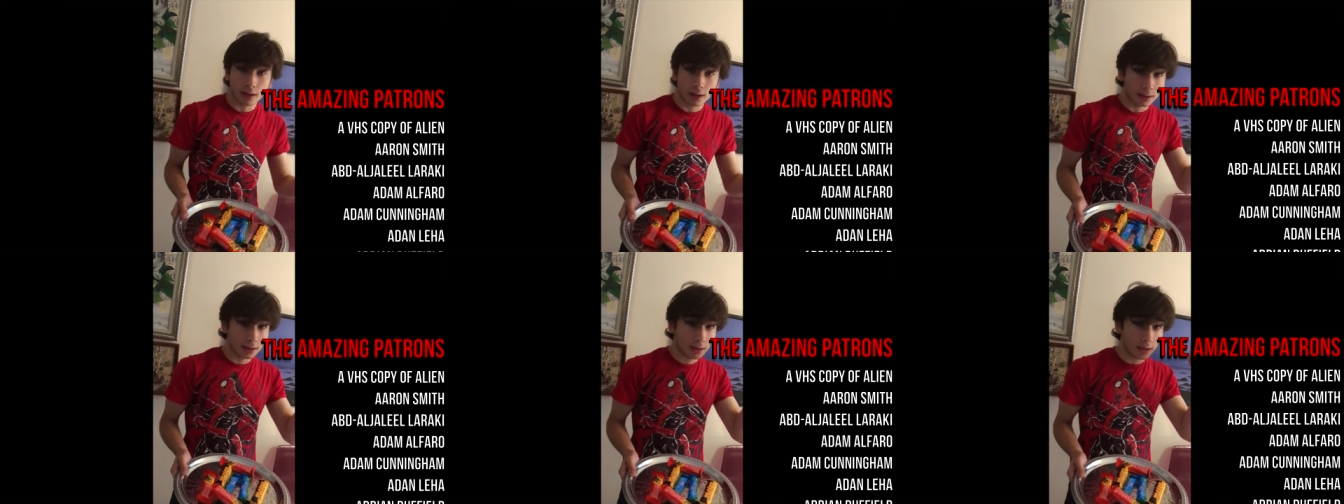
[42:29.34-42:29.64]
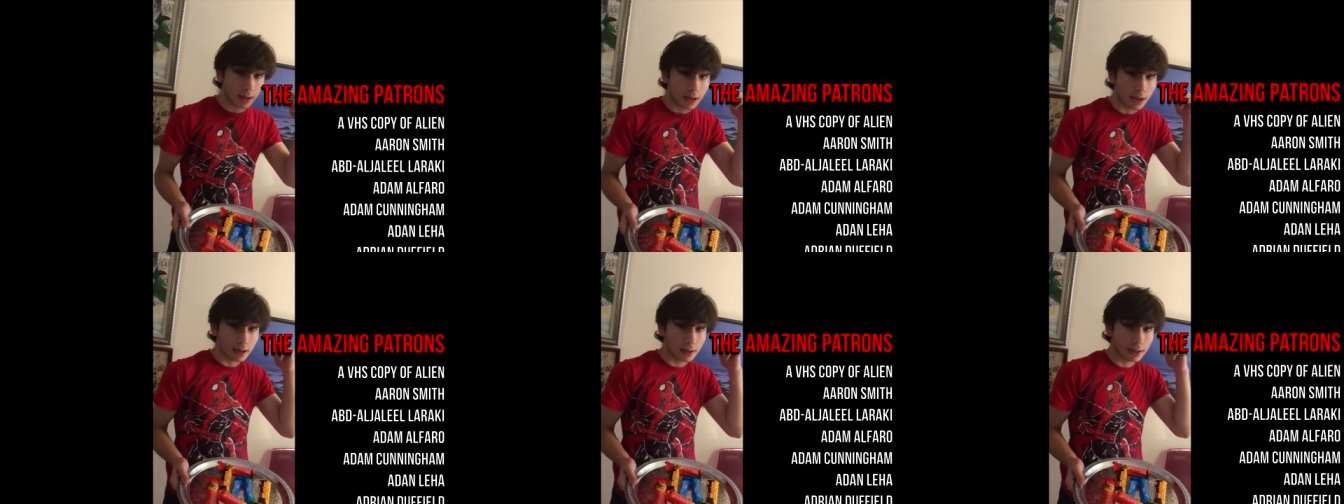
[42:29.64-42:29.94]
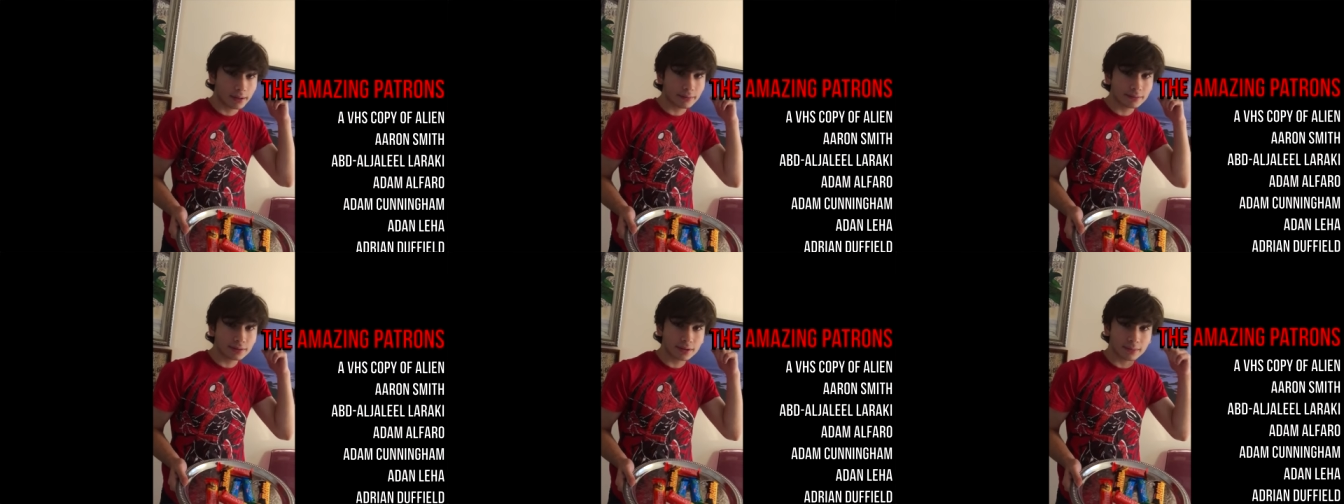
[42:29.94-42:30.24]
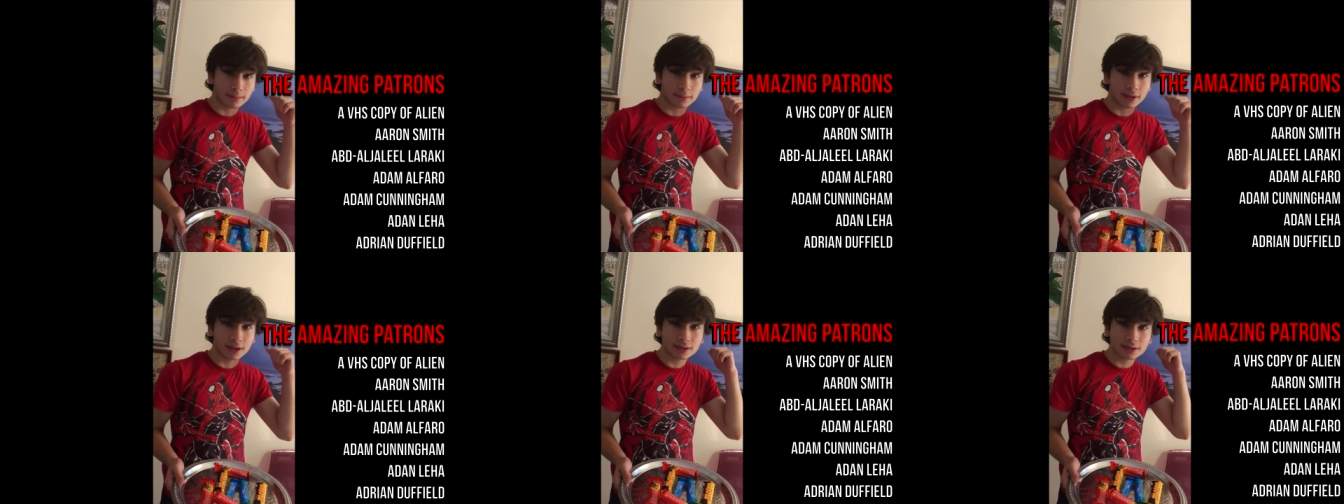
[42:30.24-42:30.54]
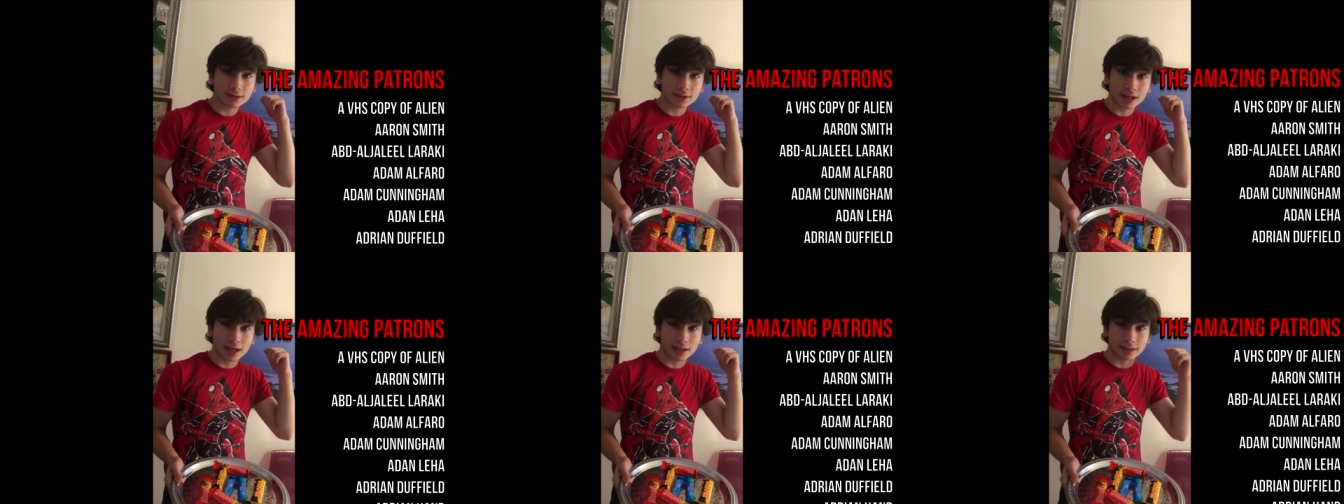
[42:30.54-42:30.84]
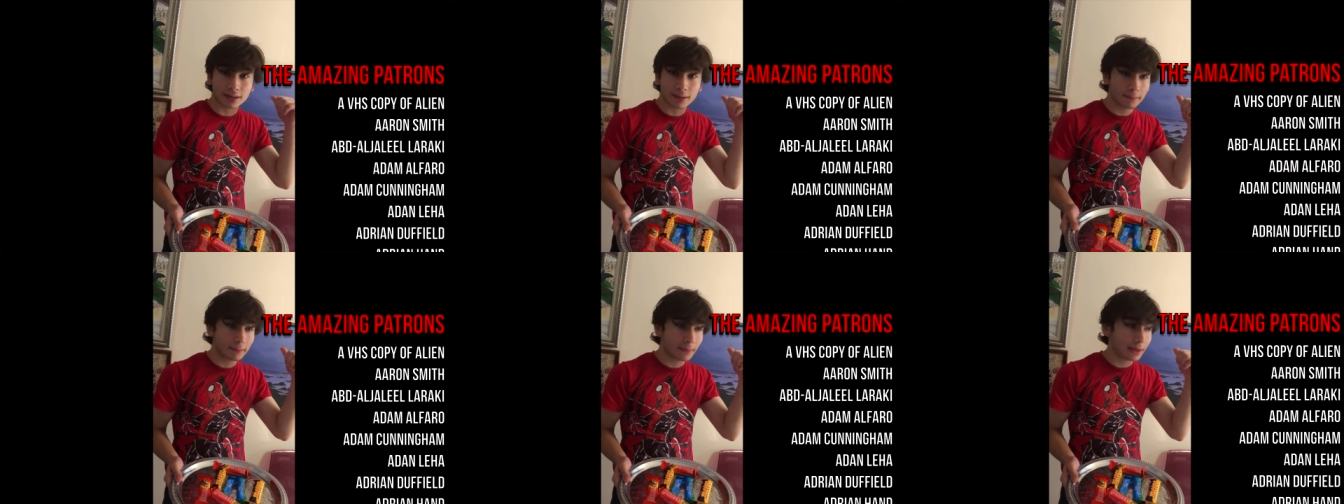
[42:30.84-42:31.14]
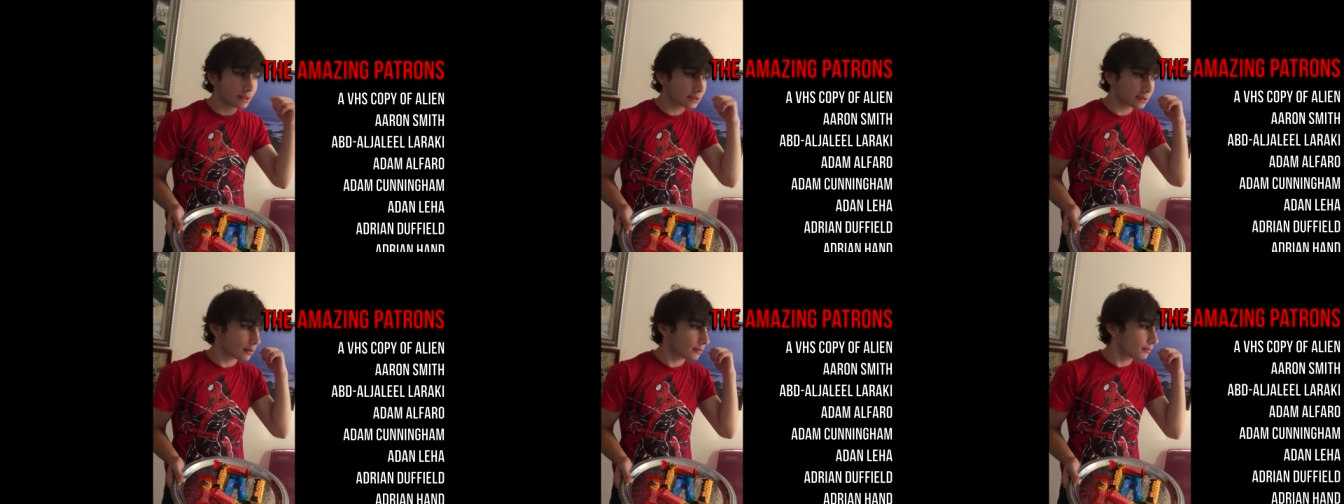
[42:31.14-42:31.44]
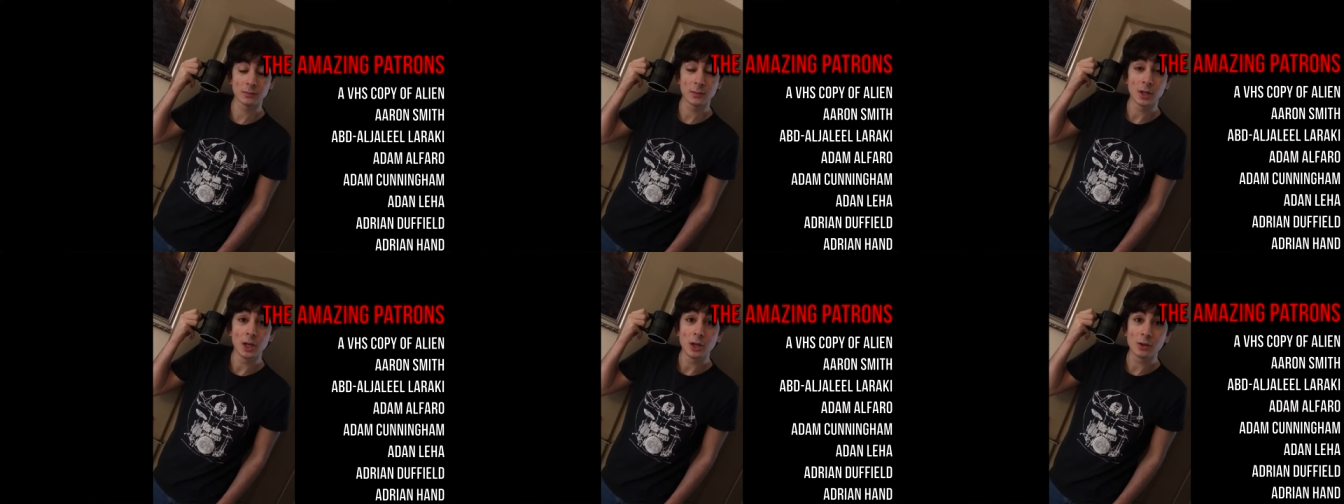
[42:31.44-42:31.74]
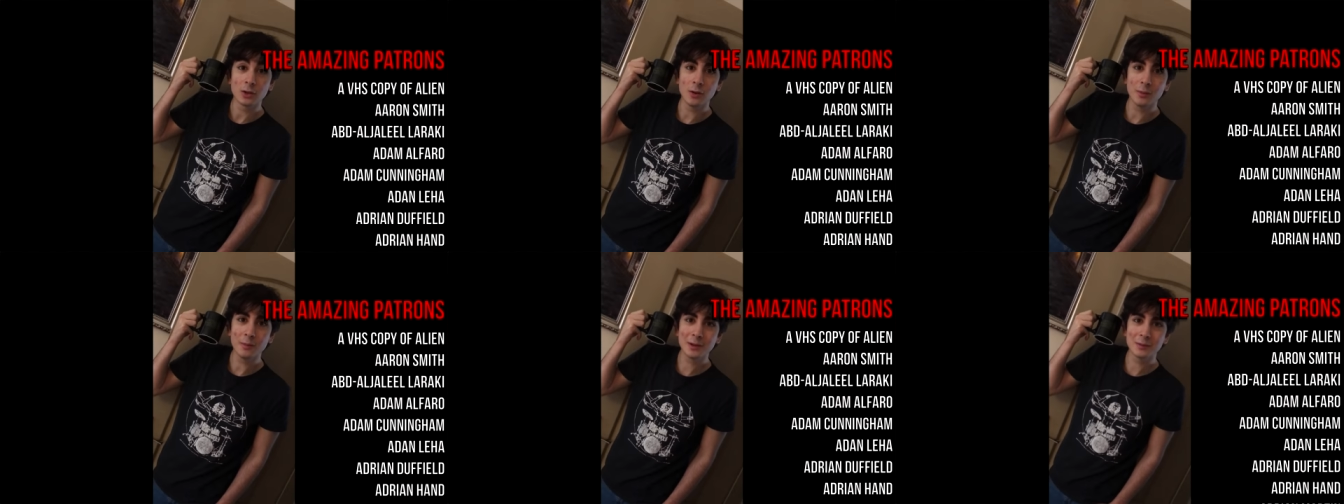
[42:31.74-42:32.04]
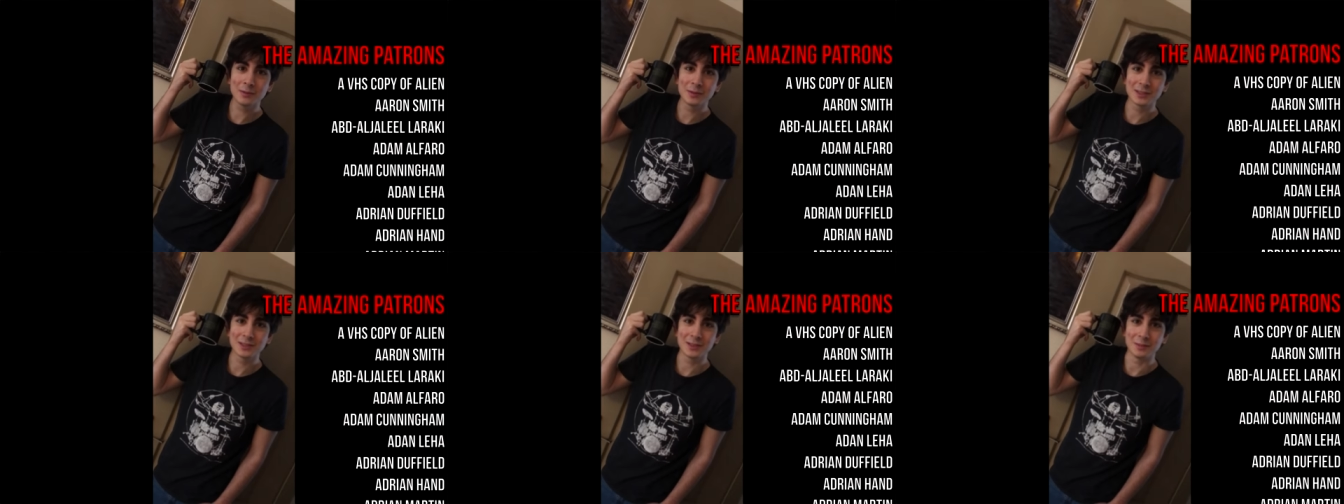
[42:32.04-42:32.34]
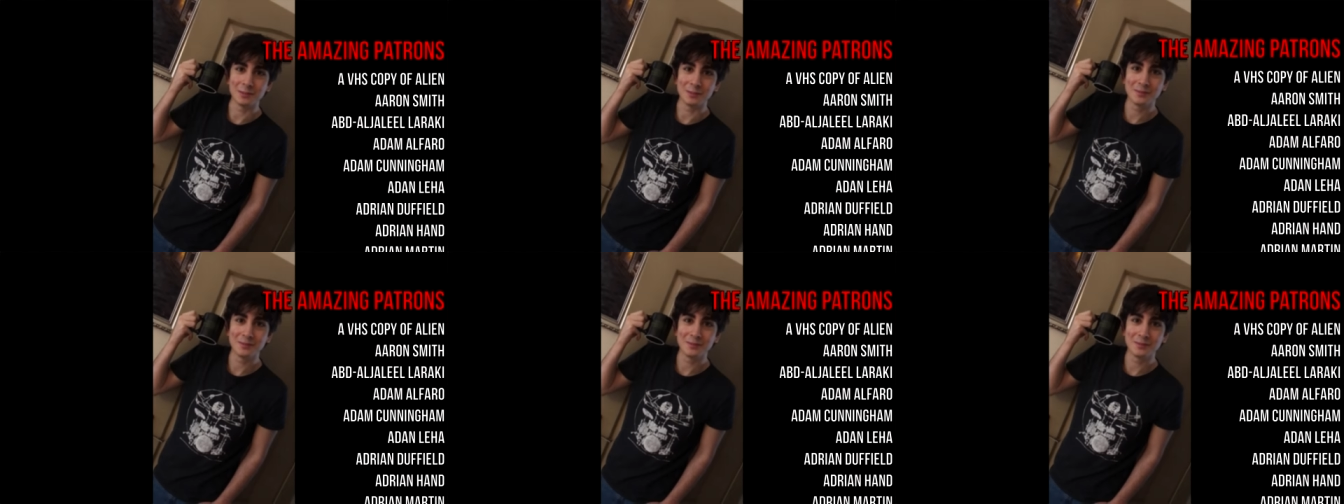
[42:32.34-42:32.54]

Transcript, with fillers: I, I have some nuts. I can make some. Go make me some.